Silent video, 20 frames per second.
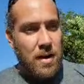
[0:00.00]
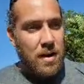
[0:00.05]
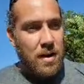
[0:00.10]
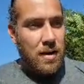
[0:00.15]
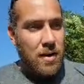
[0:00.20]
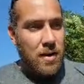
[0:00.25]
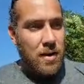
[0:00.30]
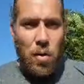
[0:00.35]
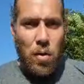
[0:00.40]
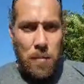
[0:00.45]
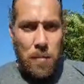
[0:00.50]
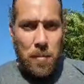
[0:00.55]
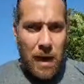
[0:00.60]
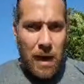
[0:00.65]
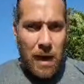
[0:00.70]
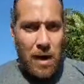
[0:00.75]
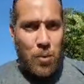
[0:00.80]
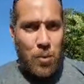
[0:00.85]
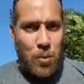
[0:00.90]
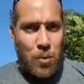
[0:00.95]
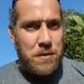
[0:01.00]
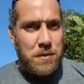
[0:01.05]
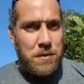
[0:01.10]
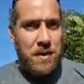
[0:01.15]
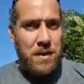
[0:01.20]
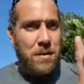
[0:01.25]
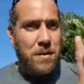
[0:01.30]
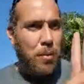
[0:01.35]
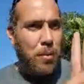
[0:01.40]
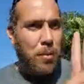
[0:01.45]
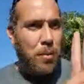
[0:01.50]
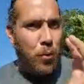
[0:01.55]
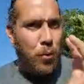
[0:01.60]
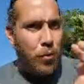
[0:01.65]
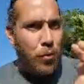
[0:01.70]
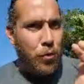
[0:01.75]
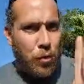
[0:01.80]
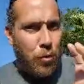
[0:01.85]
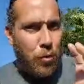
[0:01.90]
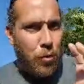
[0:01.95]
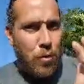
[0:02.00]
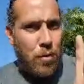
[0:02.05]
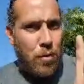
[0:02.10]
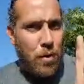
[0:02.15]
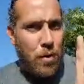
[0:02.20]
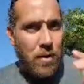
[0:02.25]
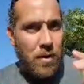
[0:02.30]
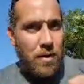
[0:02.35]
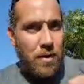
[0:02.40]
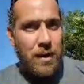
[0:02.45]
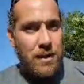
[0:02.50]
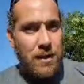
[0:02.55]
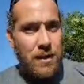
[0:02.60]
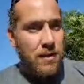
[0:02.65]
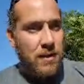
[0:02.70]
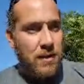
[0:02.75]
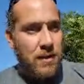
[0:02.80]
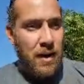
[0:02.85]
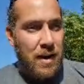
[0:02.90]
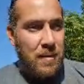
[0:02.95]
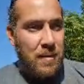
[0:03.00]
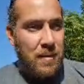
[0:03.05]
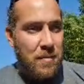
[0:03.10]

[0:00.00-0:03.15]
Colin Powell was in Peru at the time.